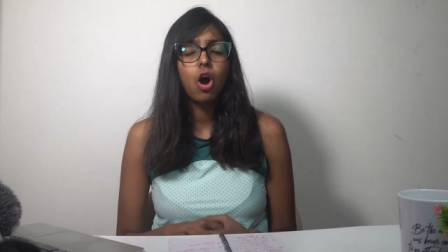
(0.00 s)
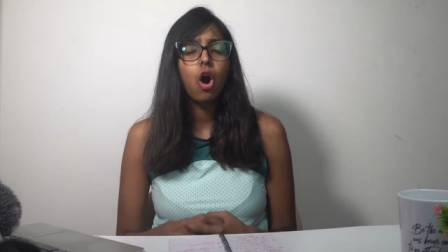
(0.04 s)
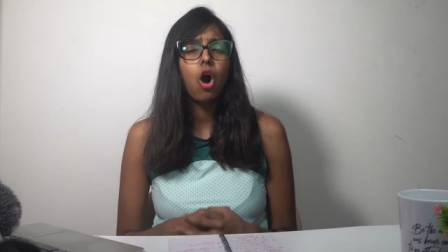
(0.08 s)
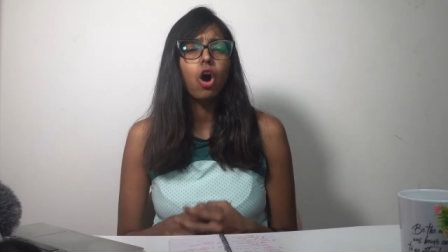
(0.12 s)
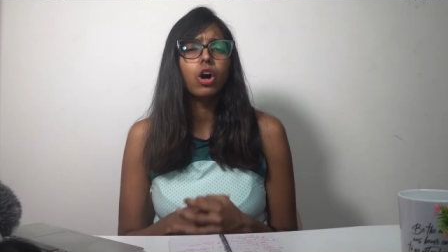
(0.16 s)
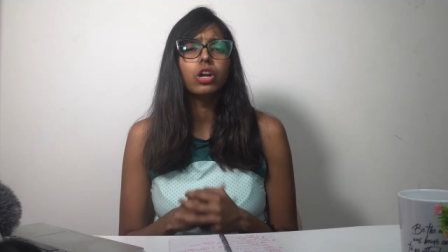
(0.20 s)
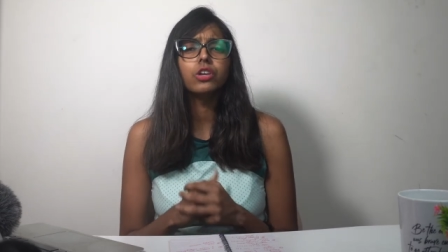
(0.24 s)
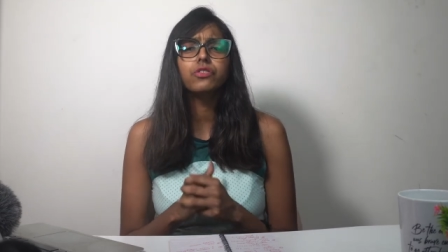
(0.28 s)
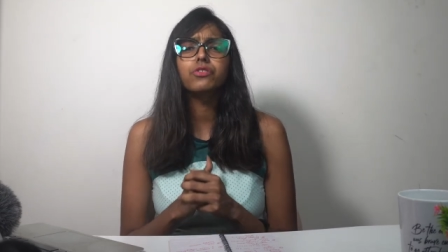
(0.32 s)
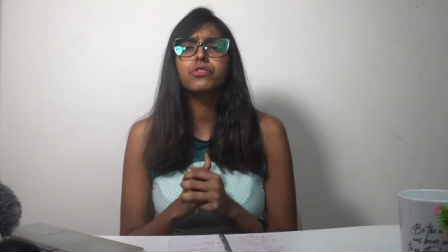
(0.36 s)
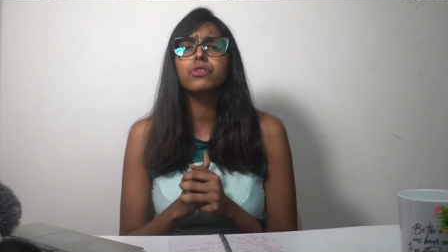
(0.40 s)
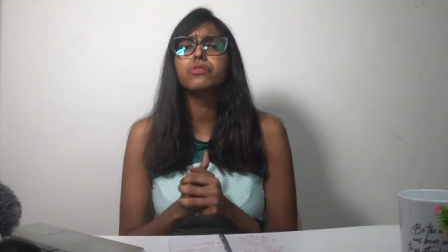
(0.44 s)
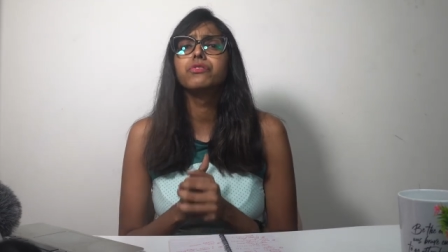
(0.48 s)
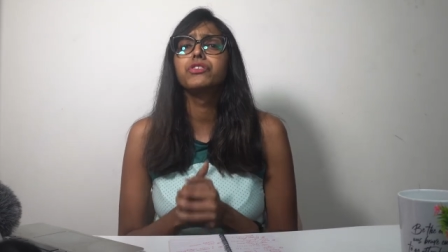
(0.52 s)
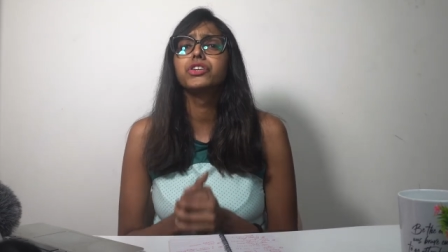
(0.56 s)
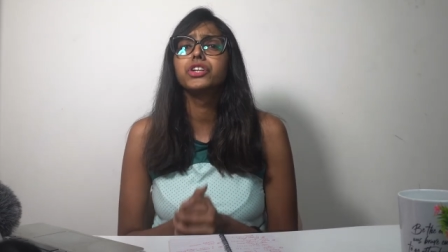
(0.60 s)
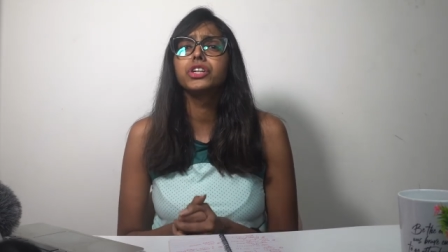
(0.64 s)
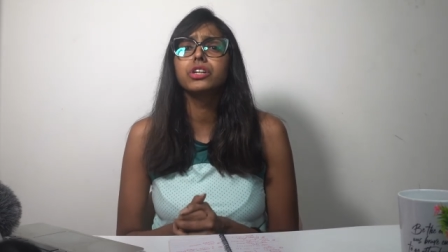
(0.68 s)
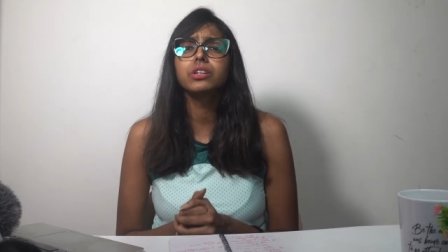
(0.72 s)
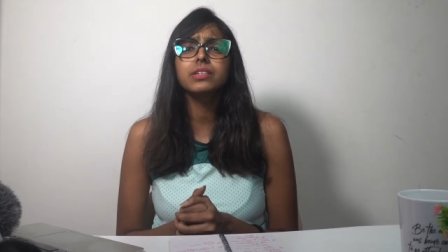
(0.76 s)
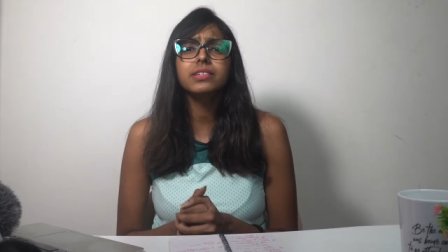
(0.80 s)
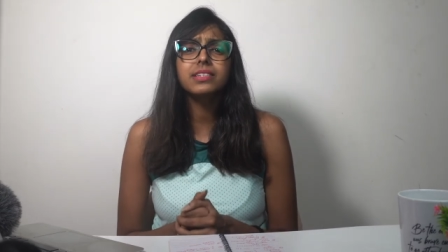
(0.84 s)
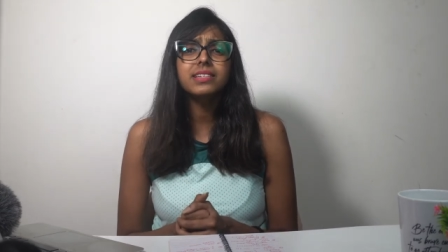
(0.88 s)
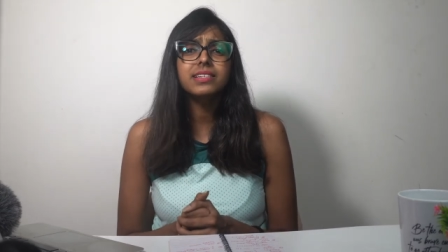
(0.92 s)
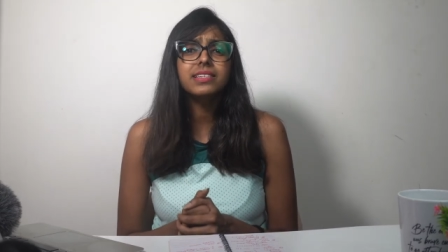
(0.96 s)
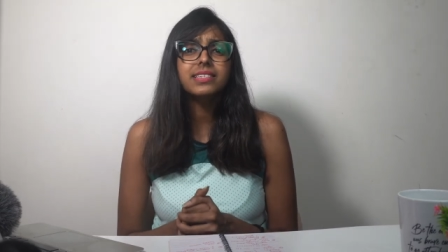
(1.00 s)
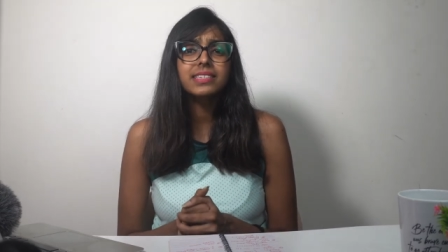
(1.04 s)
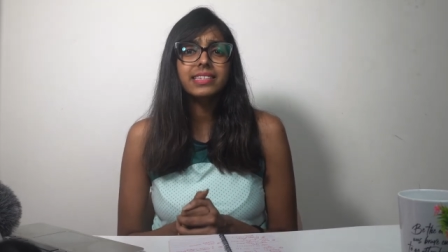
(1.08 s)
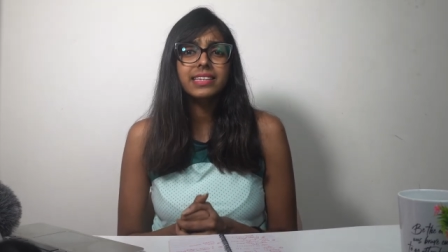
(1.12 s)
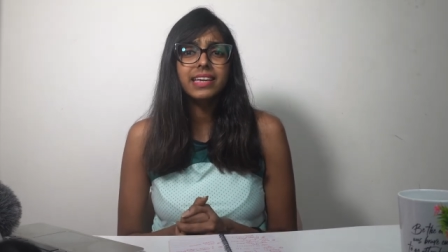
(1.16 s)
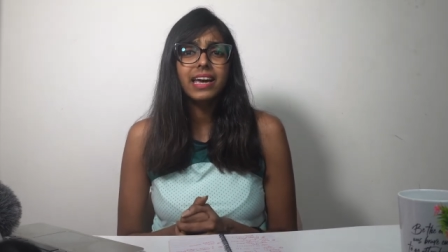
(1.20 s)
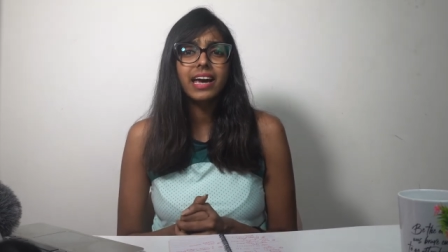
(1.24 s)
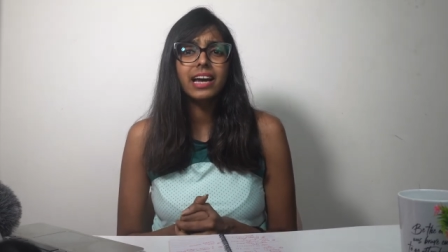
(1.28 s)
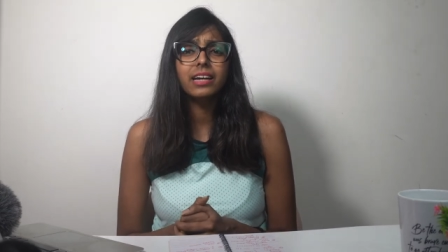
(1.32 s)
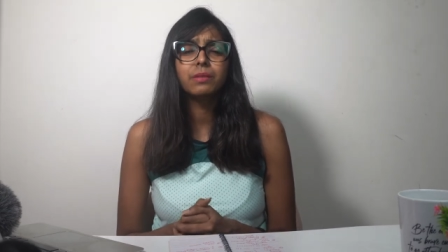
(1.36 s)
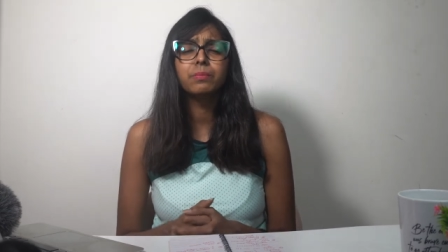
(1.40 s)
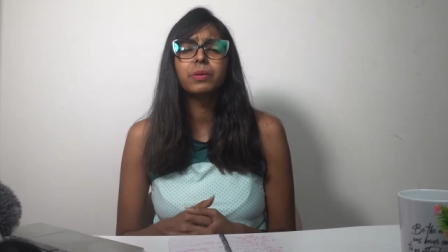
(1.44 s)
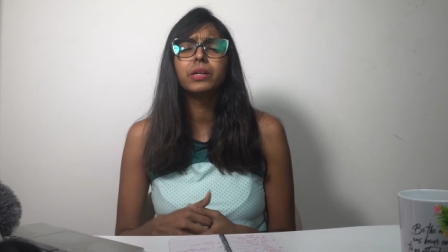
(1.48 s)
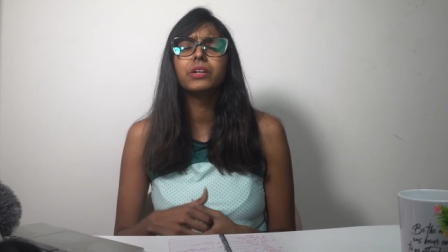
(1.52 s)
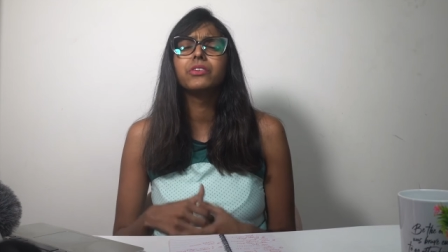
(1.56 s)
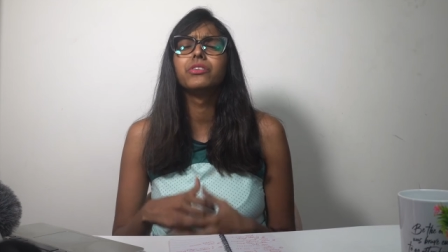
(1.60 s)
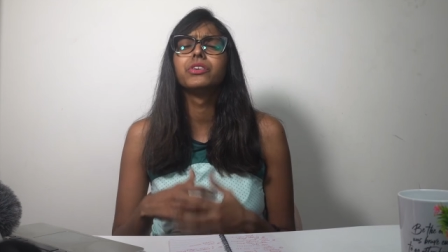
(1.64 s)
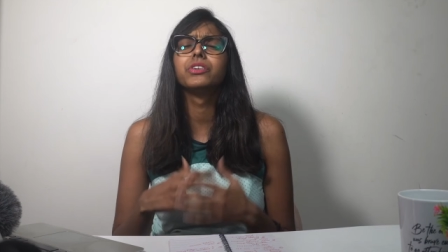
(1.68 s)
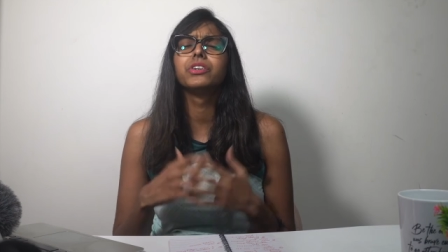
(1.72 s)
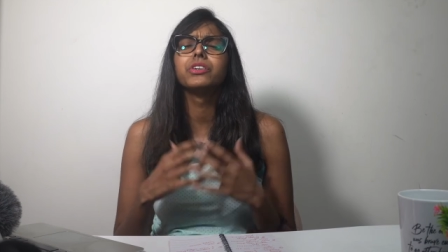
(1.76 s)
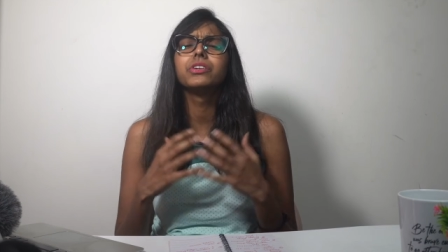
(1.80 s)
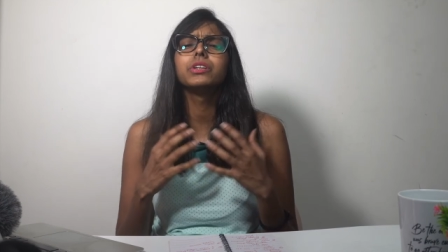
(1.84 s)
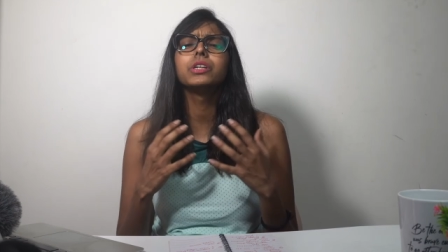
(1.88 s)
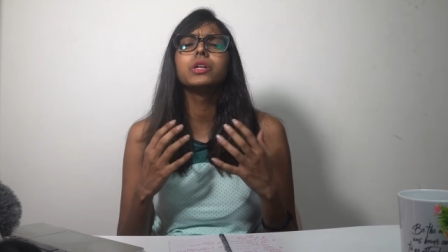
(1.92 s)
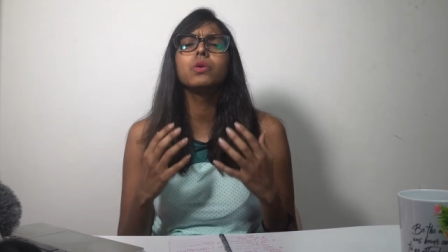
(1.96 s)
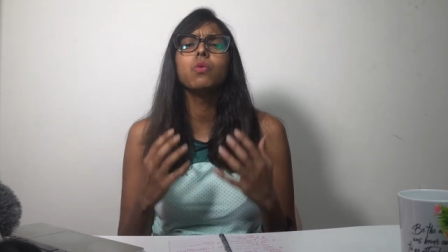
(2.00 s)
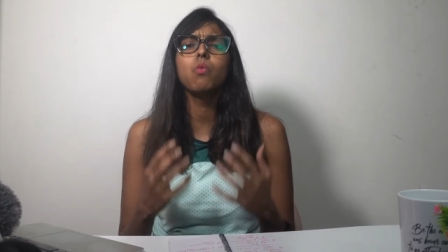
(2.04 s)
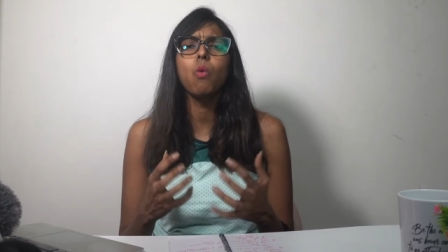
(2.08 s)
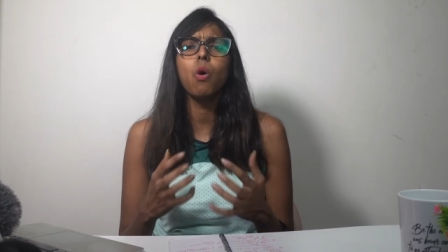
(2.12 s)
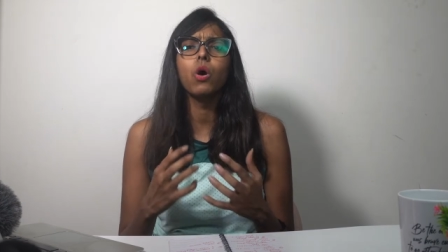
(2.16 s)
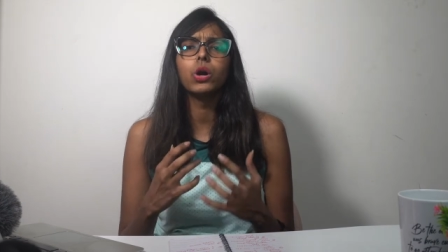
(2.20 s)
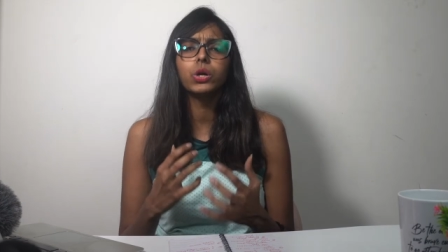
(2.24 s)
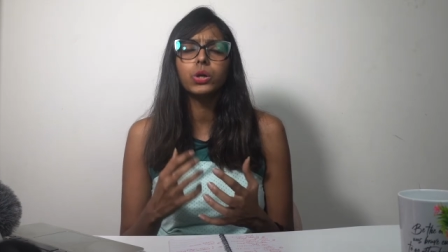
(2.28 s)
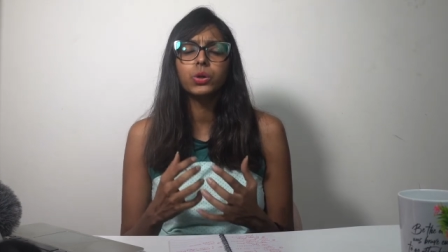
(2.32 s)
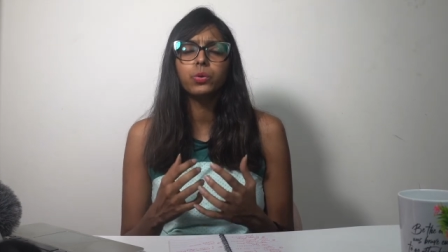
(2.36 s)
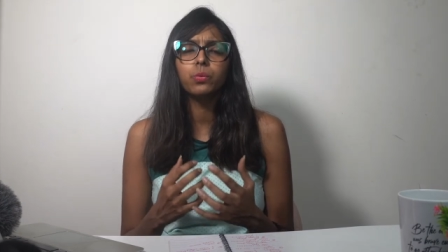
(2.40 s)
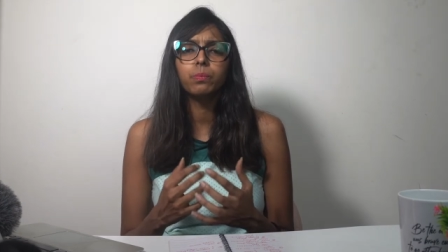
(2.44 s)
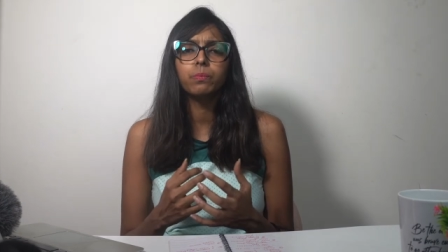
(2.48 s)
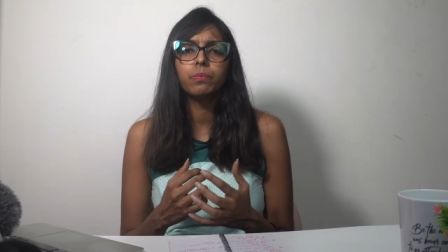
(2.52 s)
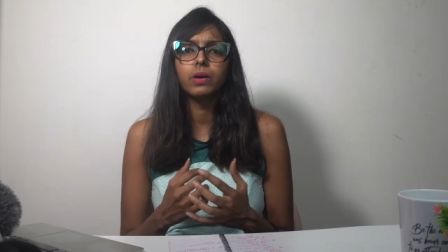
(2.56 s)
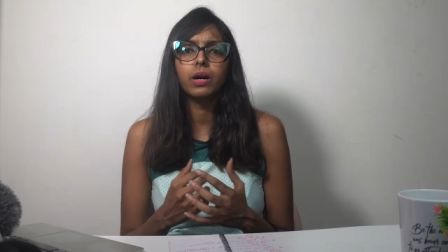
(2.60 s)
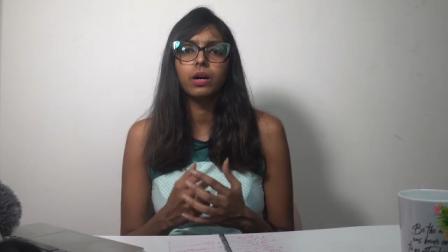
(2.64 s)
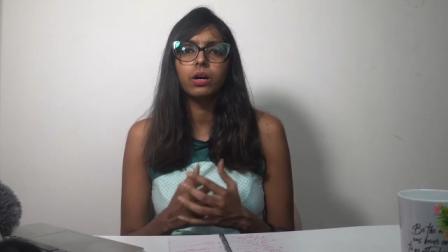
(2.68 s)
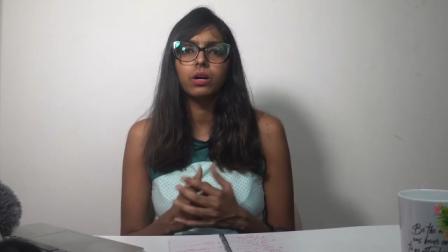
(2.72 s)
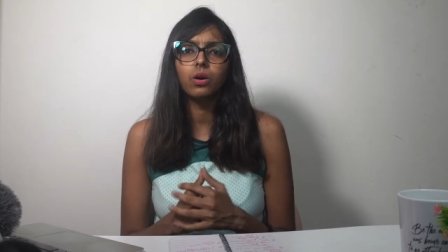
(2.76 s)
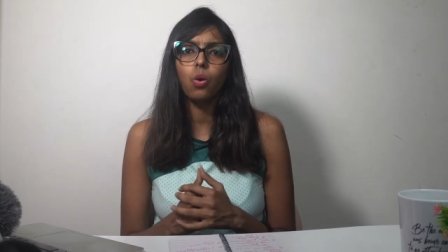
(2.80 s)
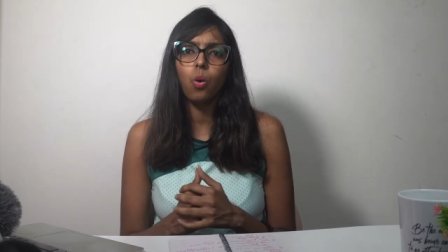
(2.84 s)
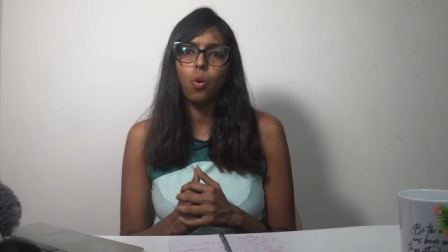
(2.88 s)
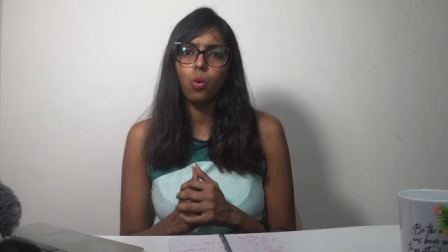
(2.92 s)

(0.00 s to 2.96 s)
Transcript: or if you're really scared but really want to uh,